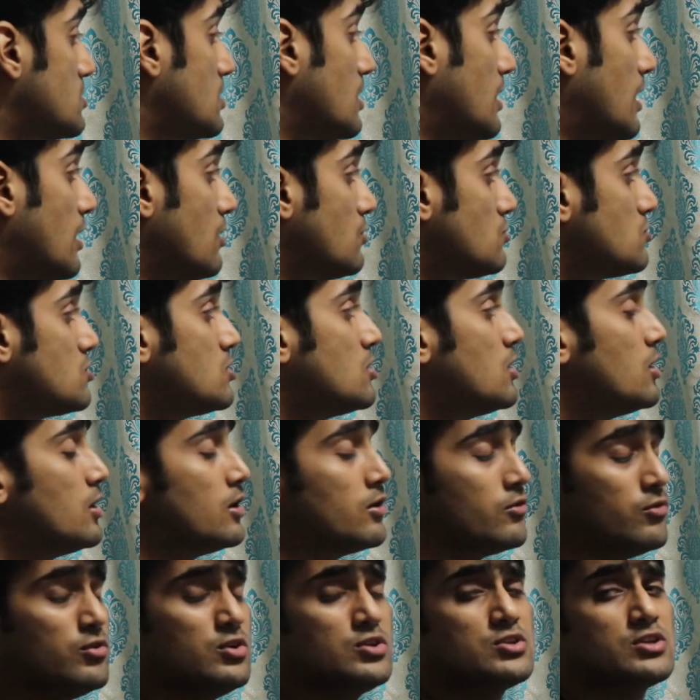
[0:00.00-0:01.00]
house
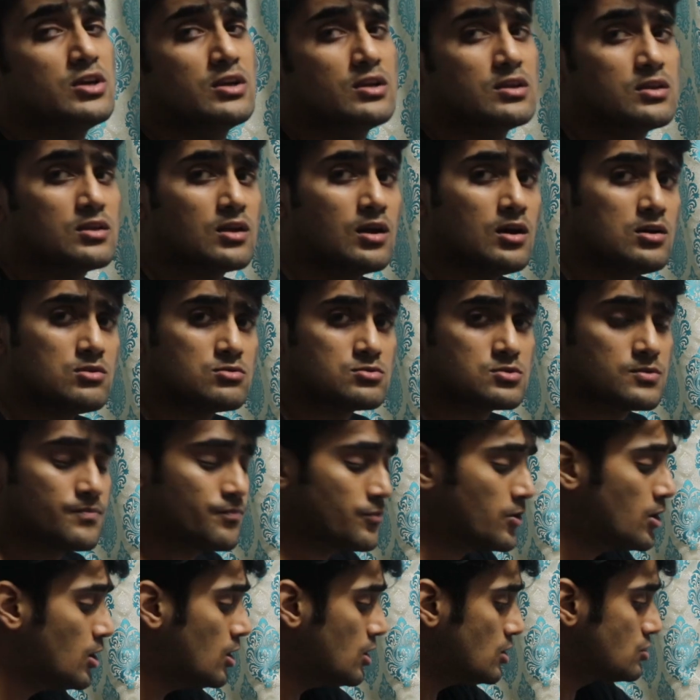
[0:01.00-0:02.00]
reach any other house.
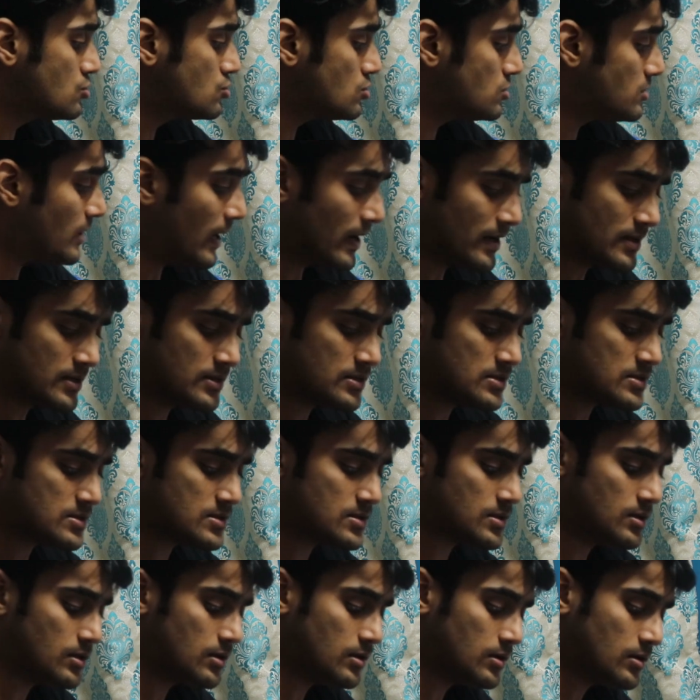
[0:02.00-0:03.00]
So that
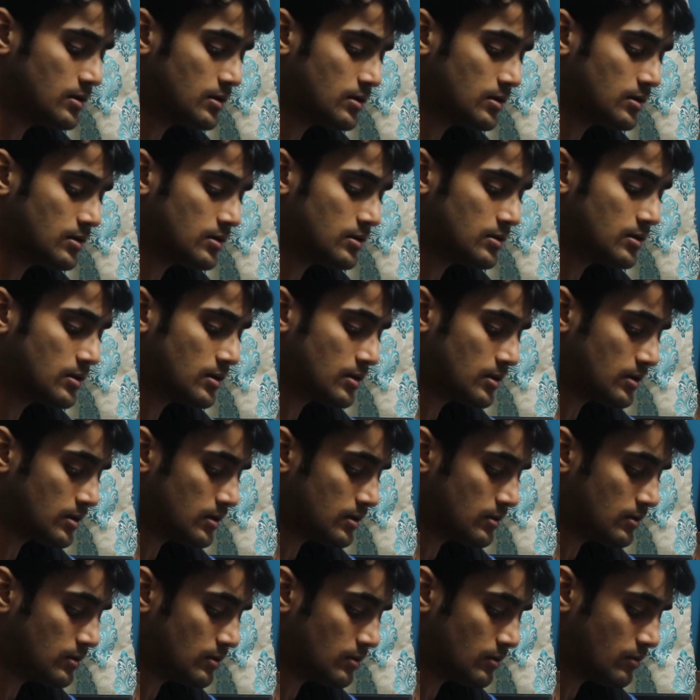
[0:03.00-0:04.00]
is
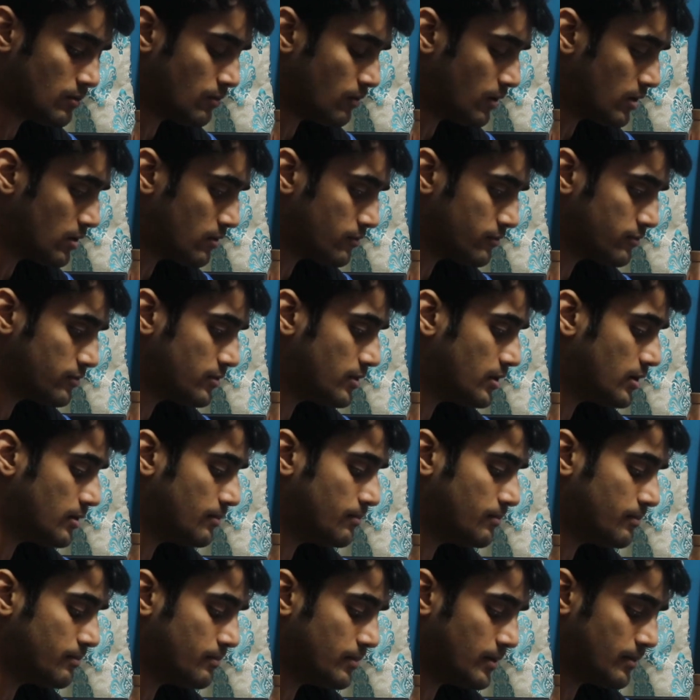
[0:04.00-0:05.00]
one of the
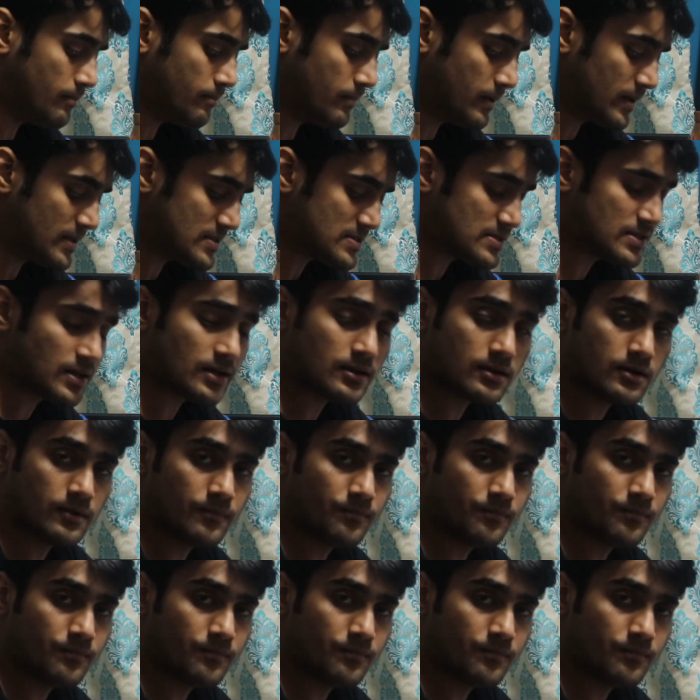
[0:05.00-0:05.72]
basic